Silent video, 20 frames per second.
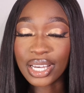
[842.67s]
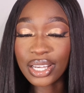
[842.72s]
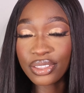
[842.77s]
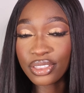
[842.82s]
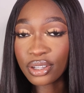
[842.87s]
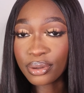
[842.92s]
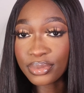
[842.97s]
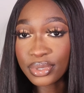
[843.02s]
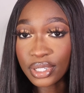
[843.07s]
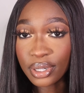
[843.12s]
a
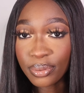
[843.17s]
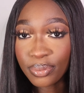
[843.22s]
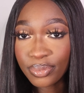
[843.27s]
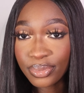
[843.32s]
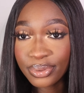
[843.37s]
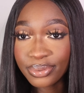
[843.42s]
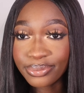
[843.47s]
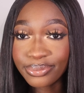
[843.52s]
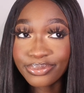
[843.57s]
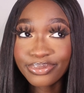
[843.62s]
thumbs up,
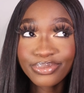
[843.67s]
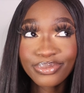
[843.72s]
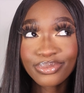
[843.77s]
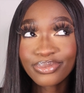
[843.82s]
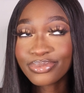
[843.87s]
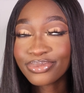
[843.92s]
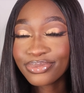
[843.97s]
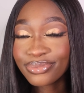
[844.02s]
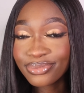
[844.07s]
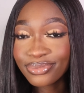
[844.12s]

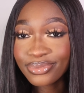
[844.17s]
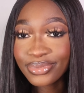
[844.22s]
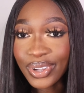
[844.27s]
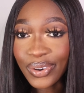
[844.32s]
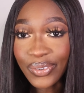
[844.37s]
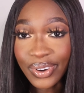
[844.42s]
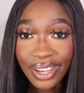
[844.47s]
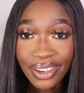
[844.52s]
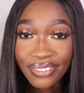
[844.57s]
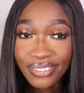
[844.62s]

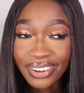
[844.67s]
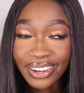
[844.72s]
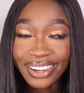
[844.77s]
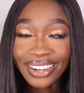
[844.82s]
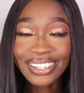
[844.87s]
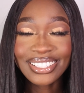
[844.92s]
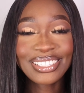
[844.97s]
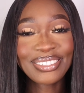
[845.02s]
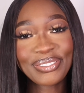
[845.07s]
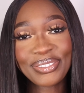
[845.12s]
whatever.
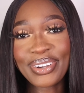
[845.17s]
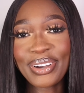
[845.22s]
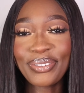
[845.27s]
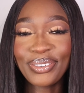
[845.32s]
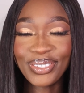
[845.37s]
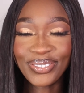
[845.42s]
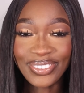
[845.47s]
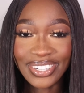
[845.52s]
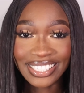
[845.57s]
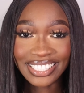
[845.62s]
Subscribe
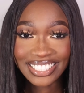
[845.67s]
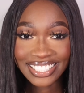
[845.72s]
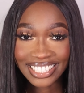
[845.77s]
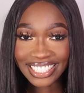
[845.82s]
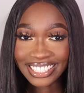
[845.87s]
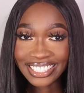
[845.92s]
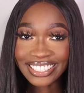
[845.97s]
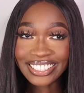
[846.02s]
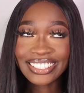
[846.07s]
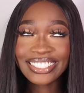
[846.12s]
to my
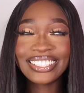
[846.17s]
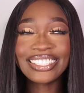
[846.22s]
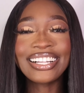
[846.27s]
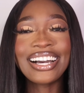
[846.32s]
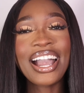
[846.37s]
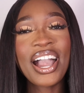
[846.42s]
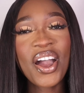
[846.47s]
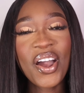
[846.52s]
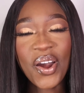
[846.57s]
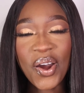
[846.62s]
channel.
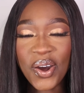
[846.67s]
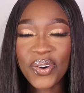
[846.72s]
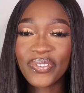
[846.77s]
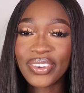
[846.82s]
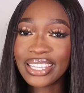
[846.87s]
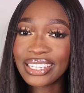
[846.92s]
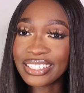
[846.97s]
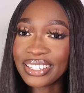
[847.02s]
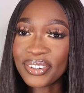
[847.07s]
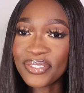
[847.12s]

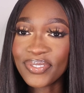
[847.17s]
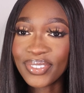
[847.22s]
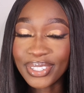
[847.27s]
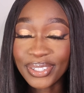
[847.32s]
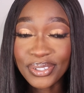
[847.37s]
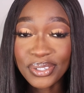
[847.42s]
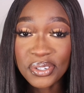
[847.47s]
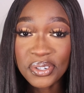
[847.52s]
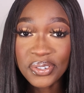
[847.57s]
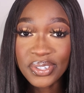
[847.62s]
Comment down
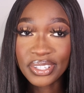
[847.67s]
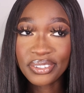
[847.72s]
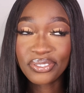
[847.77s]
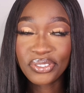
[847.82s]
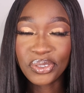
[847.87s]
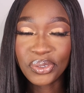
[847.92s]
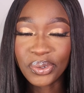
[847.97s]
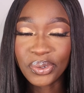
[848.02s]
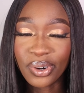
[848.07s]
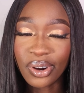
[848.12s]
below if
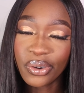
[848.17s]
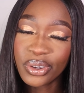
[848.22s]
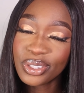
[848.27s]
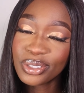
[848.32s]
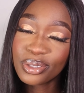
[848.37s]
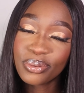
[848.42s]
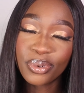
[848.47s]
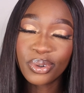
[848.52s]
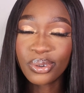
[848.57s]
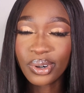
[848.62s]
you are going
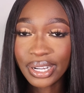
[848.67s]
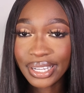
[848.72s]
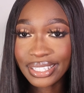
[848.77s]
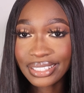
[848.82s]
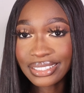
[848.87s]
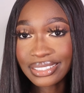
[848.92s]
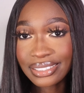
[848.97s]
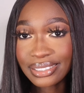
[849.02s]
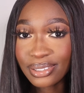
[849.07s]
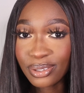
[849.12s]
to be rocking
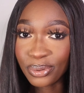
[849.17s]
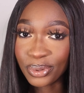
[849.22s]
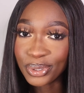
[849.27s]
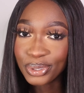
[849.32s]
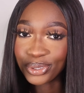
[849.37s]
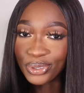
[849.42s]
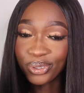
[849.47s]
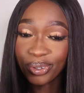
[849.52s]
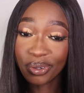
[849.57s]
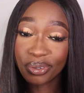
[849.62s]
this look
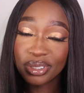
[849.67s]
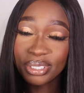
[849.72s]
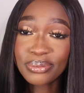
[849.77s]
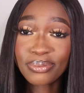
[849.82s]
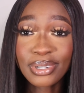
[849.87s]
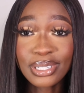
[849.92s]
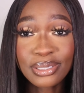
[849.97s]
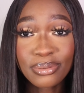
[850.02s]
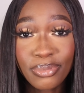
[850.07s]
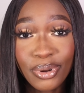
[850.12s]
to your
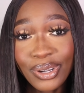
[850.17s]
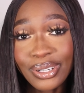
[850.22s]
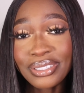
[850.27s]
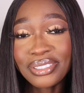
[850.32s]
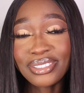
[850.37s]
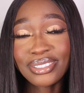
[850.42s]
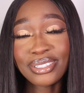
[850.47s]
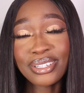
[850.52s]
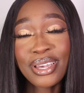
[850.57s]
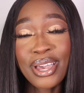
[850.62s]
Christmas
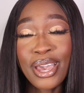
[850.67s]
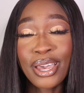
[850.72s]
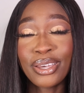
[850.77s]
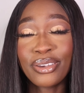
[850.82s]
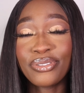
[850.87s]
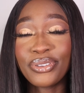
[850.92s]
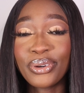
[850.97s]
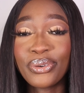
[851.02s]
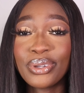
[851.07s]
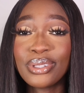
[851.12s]
party.
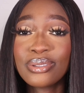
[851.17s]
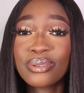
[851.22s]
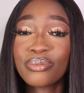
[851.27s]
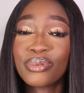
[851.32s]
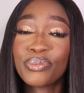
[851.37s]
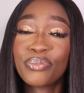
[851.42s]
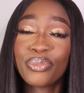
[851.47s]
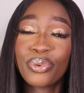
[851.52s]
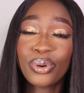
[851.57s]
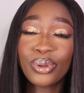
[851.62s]
If you're going to
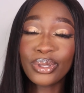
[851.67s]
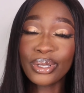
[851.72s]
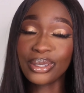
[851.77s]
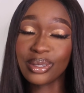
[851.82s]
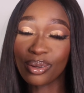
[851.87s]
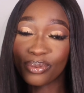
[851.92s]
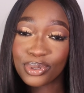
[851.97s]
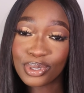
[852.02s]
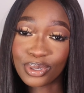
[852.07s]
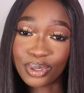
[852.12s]
be pulling
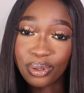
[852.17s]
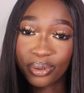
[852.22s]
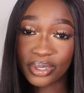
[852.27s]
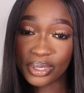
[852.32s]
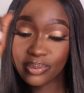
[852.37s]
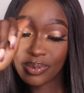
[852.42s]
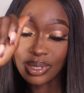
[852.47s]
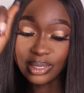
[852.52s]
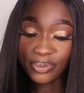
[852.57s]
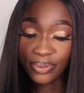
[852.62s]
up to the
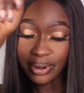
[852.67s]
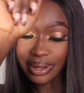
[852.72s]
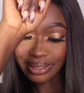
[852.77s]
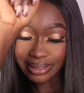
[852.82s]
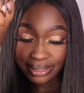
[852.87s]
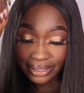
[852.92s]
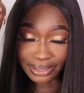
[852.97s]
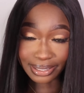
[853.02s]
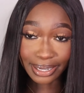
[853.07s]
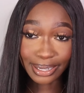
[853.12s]
Christmas
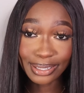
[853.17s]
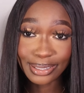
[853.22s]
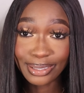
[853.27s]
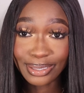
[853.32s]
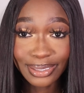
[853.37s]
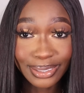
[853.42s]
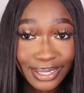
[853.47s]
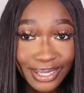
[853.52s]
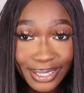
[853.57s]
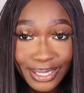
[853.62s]
party like
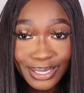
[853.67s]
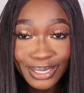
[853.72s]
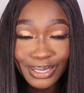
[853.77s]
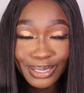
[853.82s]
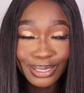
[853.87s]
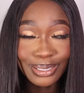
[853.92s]
this,